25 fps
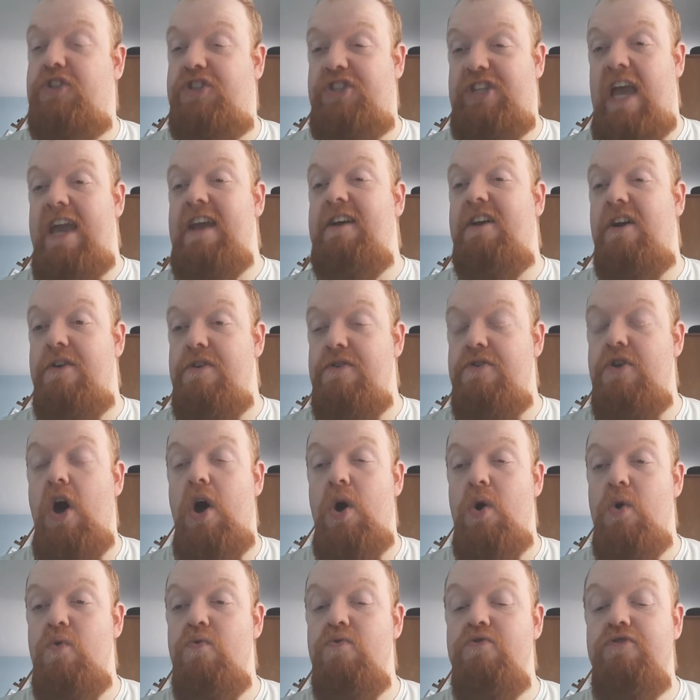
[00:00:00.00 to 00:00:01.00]
Sega
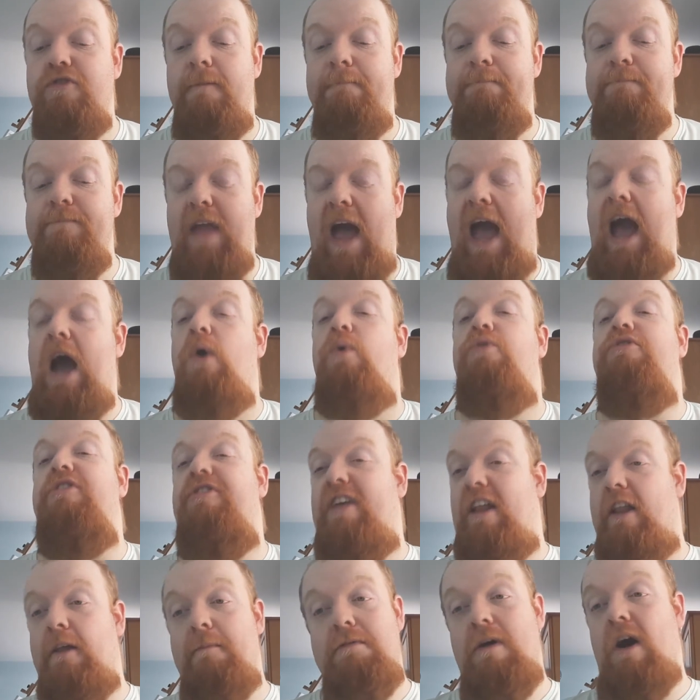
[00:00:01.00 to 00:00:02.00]
knows how to
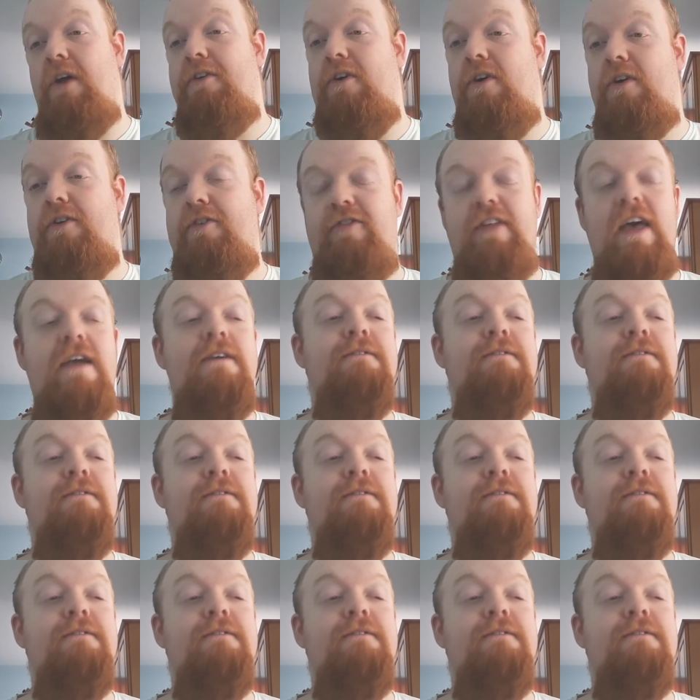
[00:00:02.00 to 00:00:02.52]
sell a product.